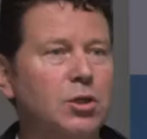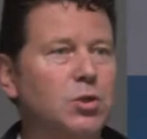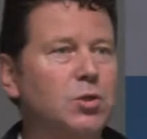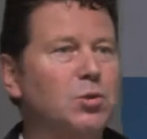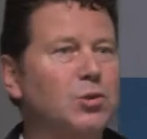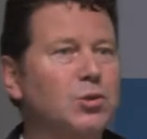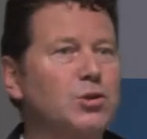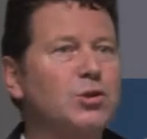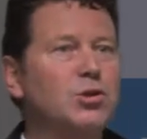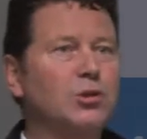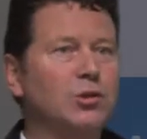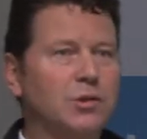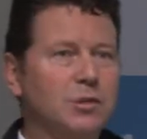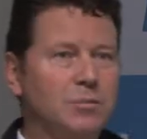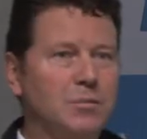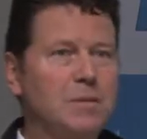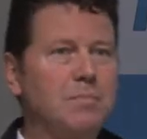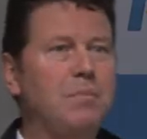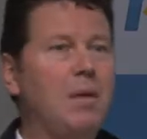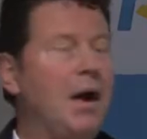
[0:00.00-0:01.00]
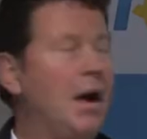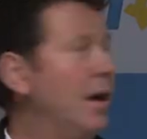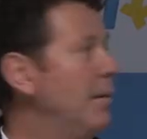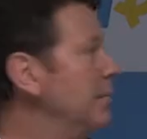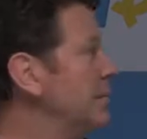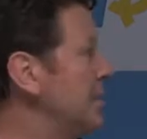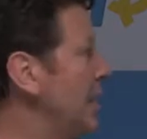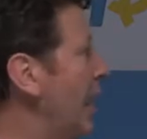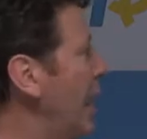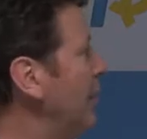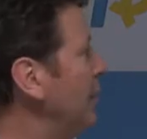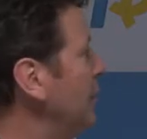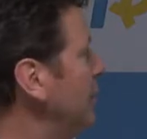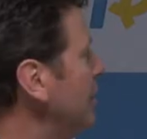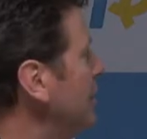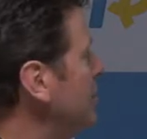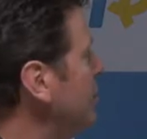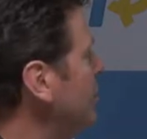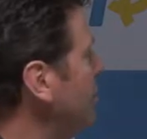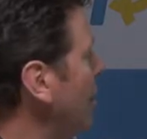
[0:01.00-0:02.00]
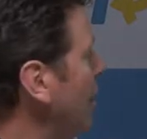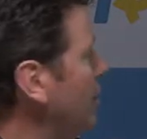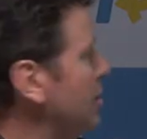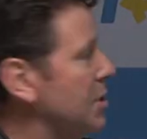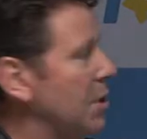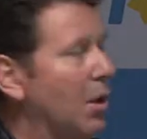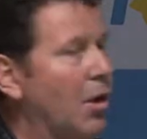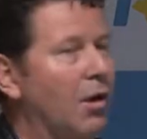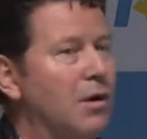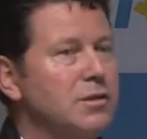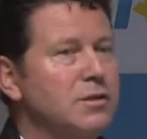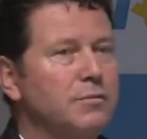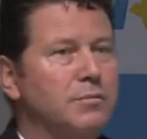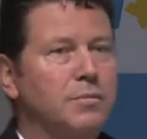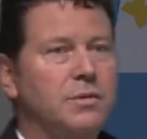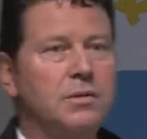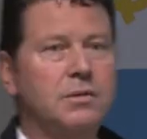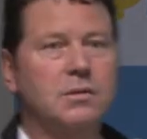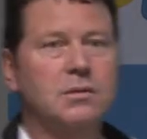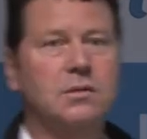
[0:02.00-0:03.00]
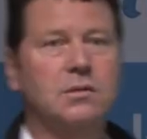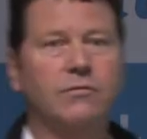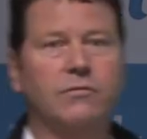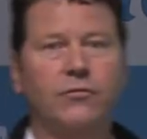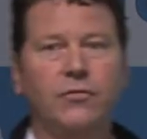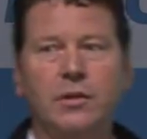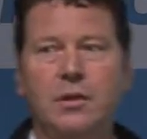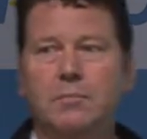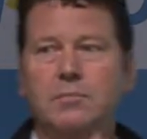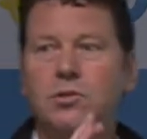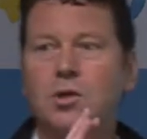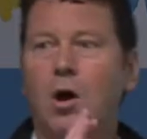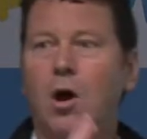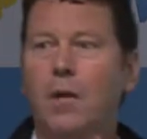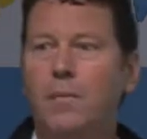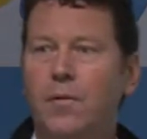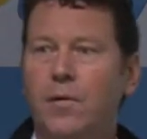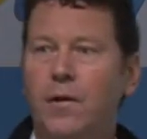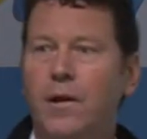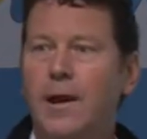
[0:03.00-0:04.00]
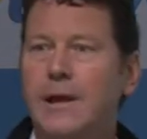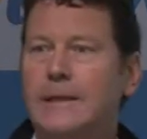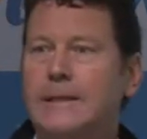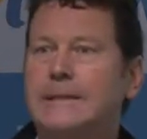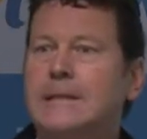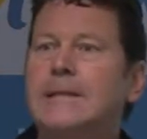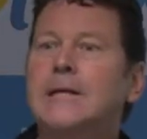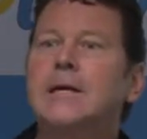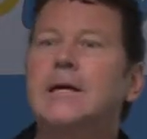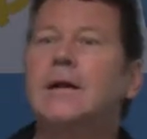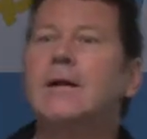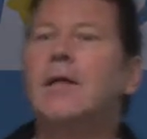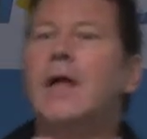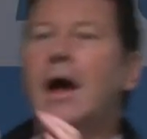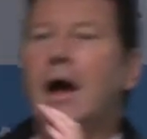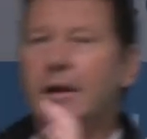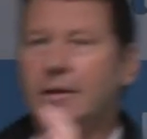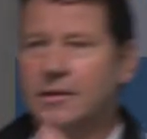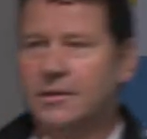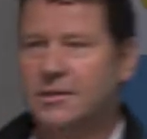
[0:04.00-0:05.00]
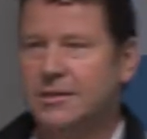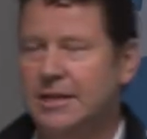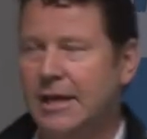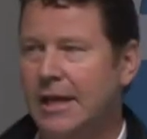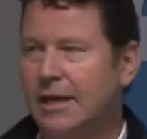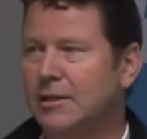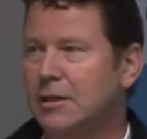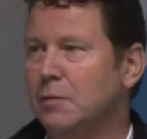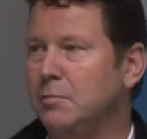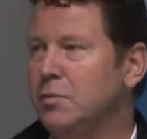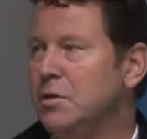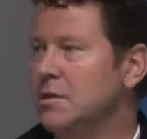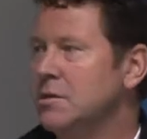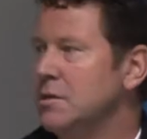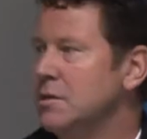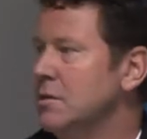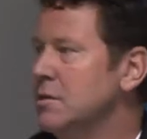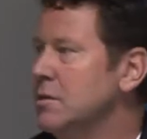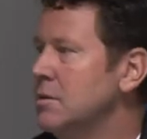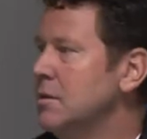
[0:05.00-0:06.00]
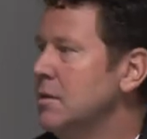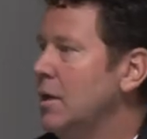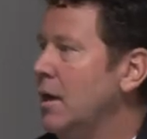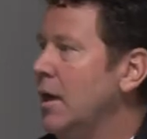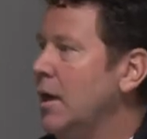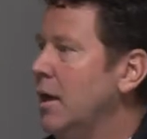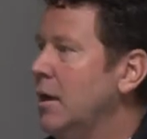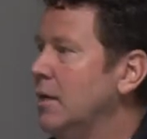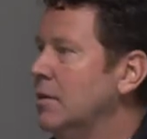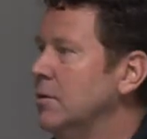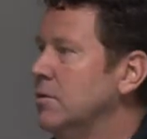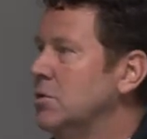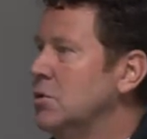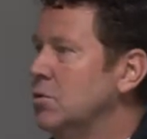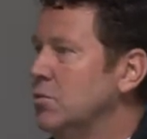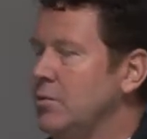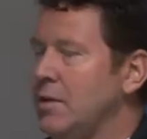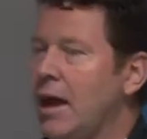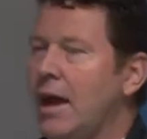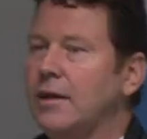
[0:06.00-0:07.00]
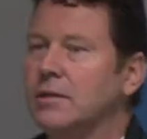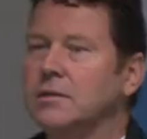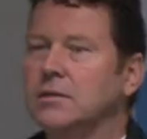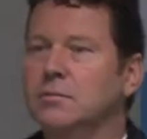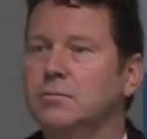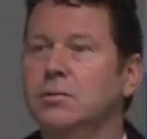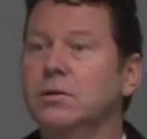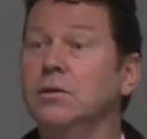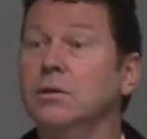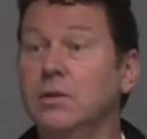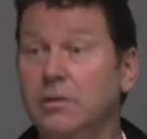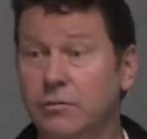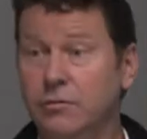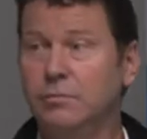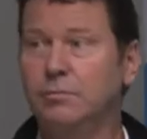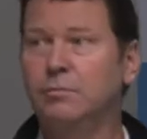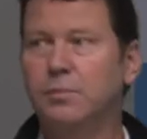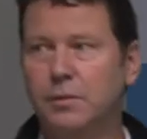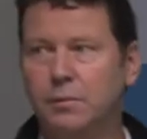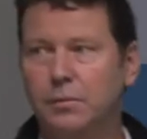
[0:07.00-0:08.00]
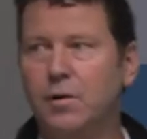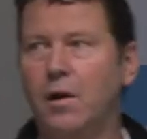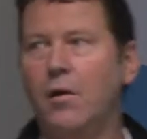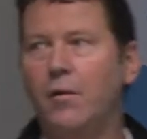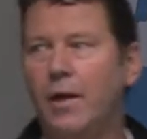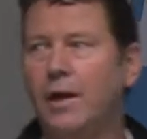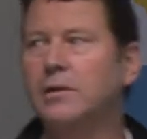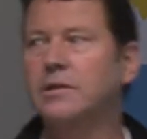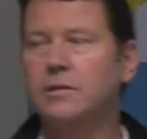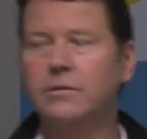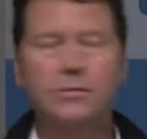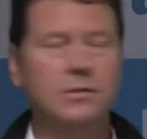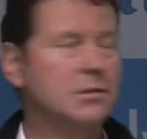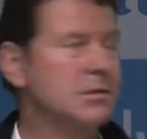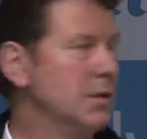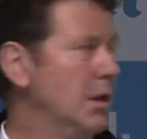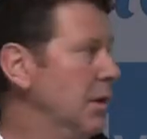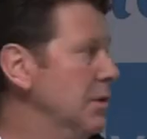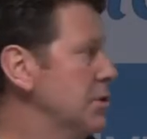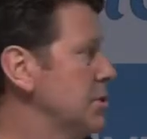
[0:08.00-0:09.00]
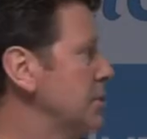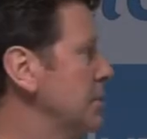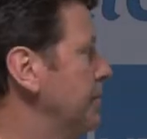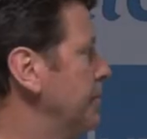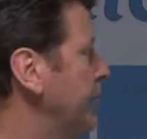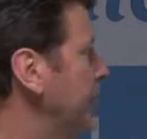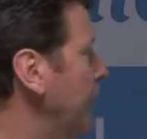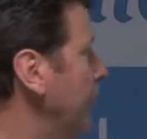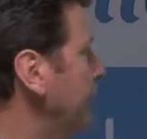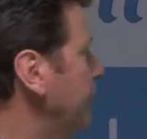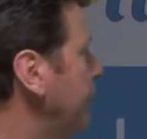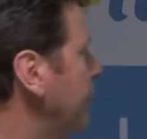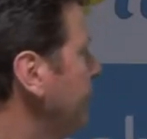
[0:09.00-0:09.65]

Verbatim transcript: crucial to be pumped up into those lines of business for them to operate, understand their business, to react and be, even be proactive and such. Yeah?